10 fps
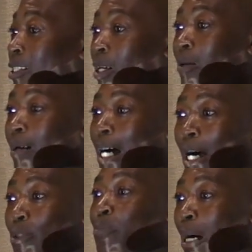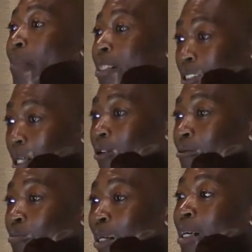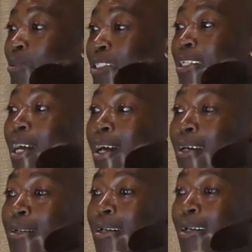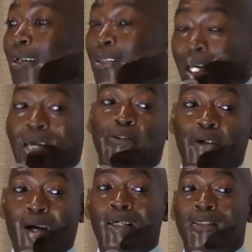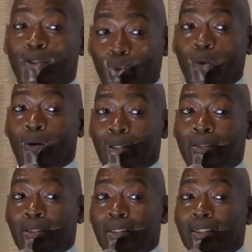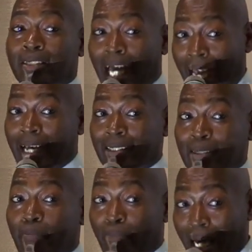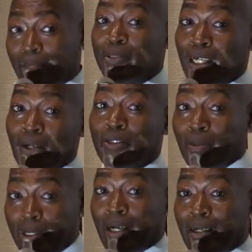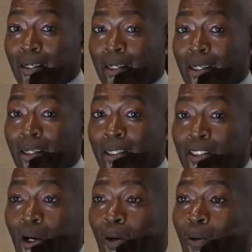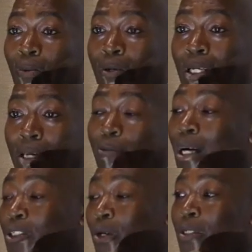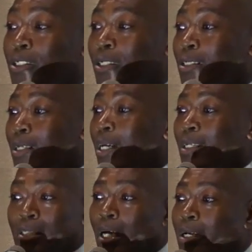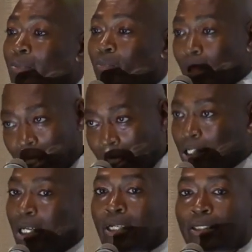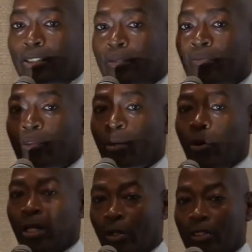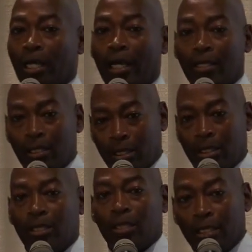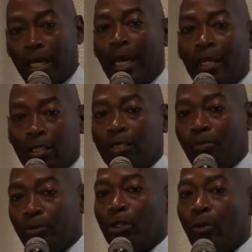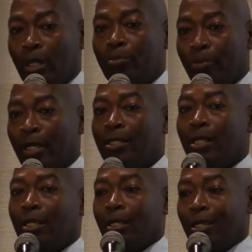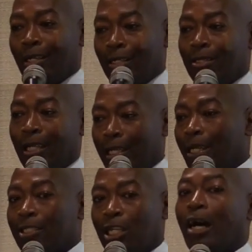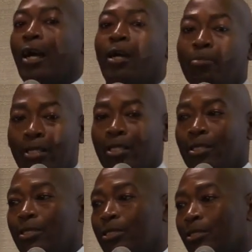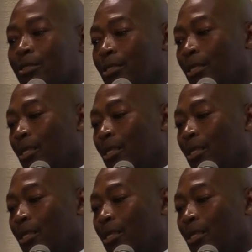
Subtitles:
I was by myself. But I'm just saying, they have started to award dads by themselves up there. So even my attorney to this day, he's like, he has cases where it looks like the dad could do it, but they get tired because